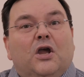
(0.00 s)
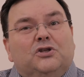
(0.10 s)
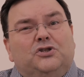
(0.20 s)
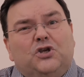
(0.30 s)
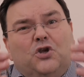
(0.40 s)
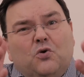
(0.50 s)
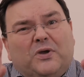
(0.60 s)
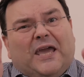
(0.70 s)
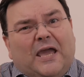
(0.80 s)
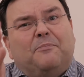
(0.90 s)
Do you
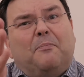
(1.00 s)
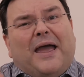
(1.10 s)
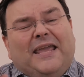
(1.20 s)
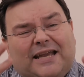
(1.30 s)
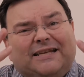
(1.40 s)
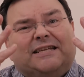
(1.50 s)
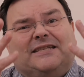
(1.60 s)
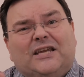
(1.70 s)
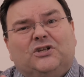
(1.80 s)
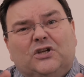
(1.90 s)
keep making
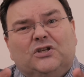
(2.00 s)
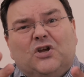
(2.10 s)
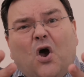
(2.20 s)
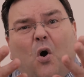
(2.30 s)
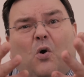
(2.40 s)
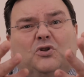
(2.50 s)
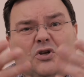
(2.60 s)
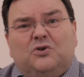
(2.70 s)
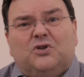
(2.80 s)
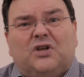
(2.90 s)
decisions or do
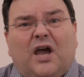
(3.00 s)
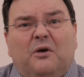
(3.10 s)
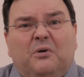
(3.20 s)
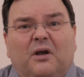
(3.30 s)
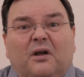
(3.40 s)
you just go,